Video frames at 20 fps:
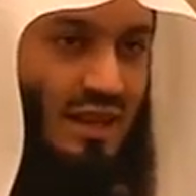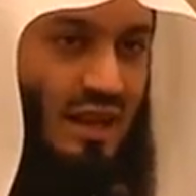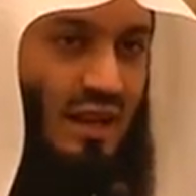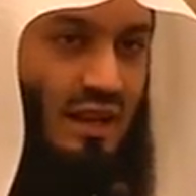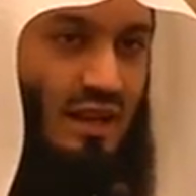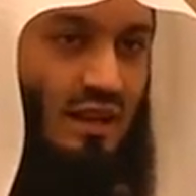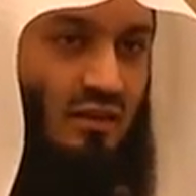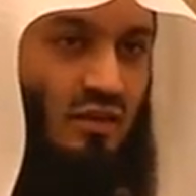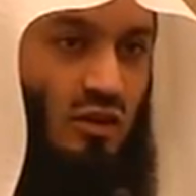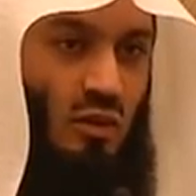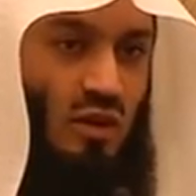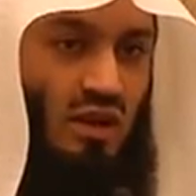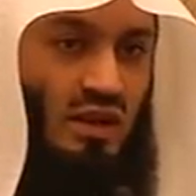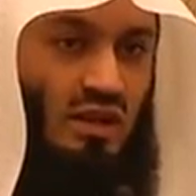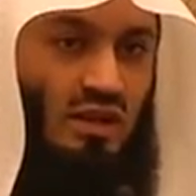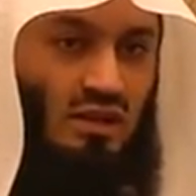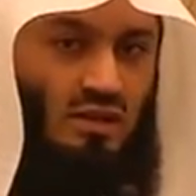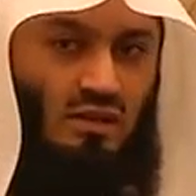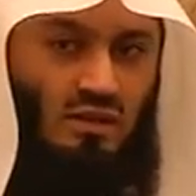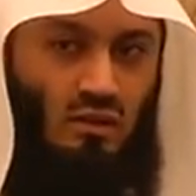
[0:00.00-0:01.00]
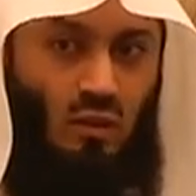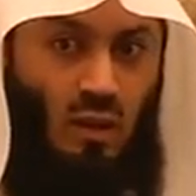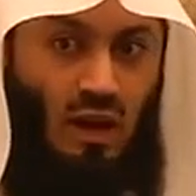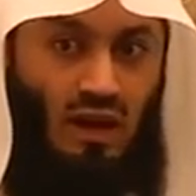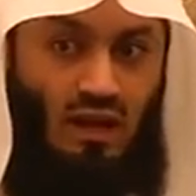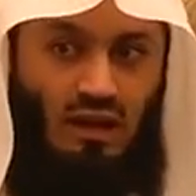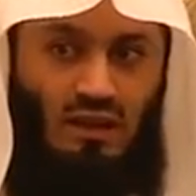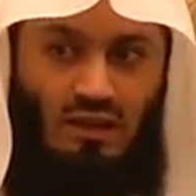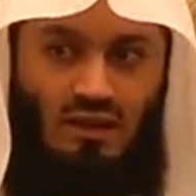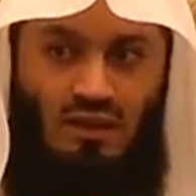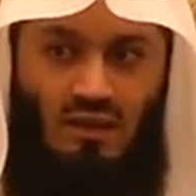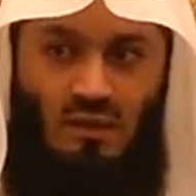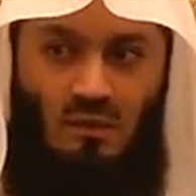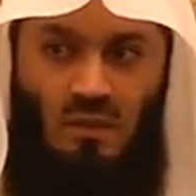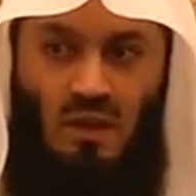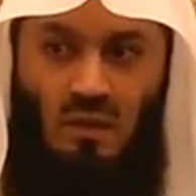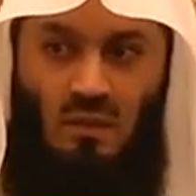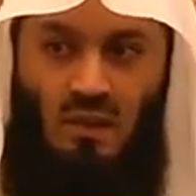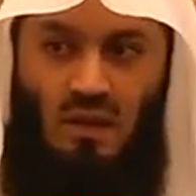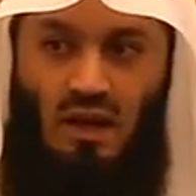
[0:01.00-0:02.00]
And everyone is quiet
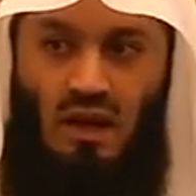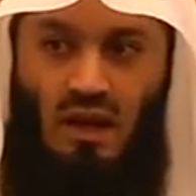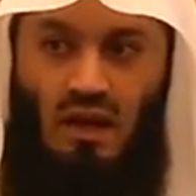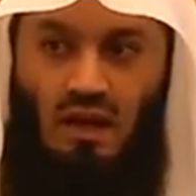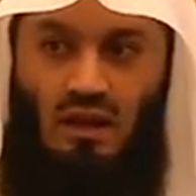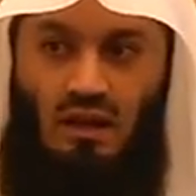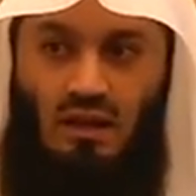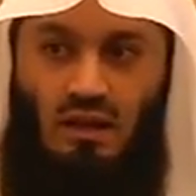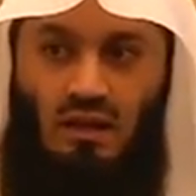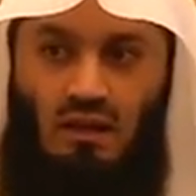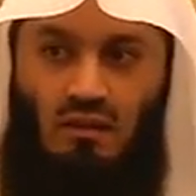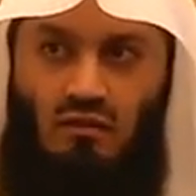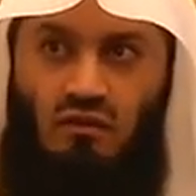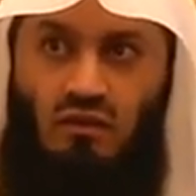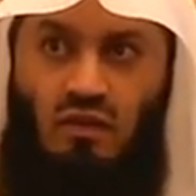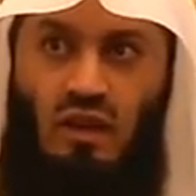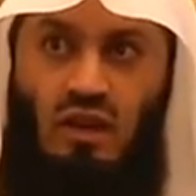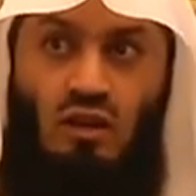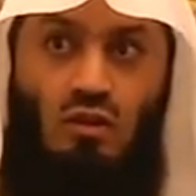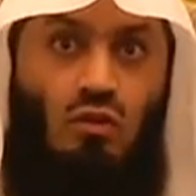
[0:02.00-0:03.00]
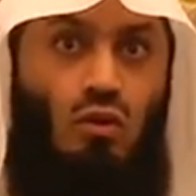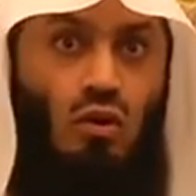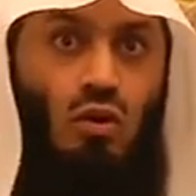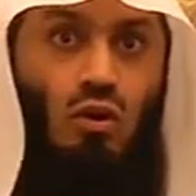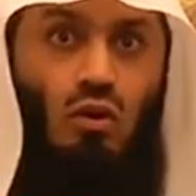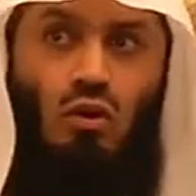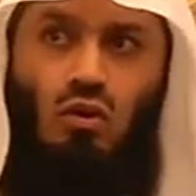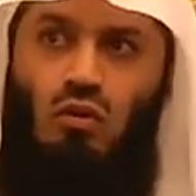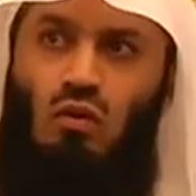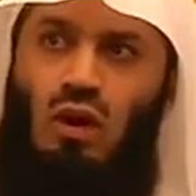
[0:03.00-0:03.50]
and people are in awe.